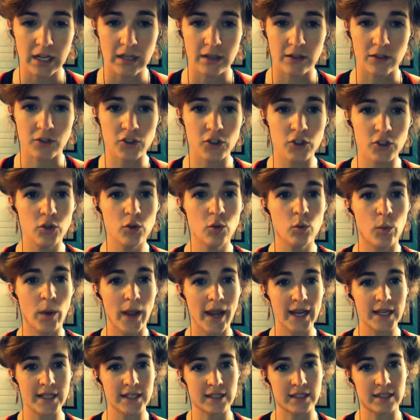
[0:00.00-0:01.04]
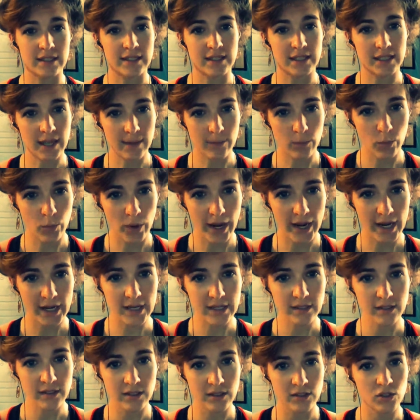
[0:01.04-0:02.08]
the two wait in
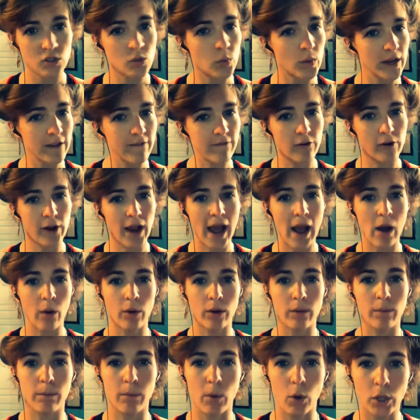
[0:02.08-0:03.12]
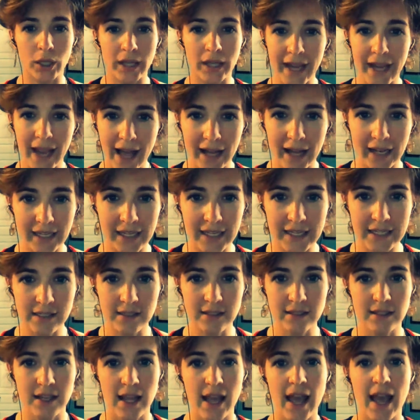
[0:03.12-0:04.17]
subways, 24-hour bowling
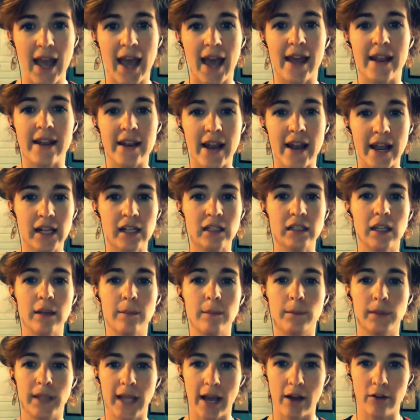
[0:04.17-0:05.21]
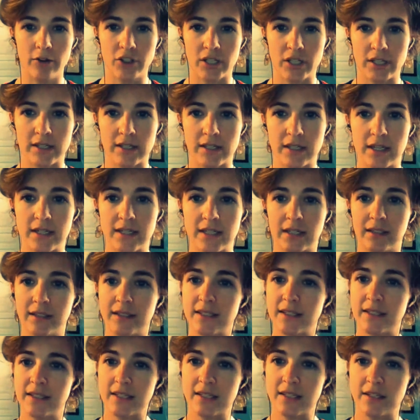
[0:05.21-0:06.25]
alleys, and nightclub lounges until
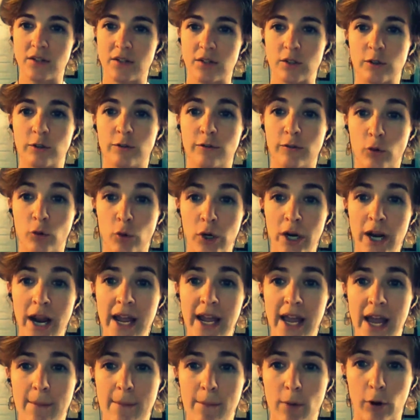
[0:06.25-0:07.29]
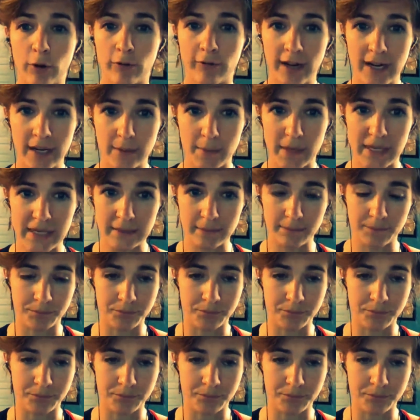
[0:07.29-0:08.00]
his sister's 4 a.m. arraignment.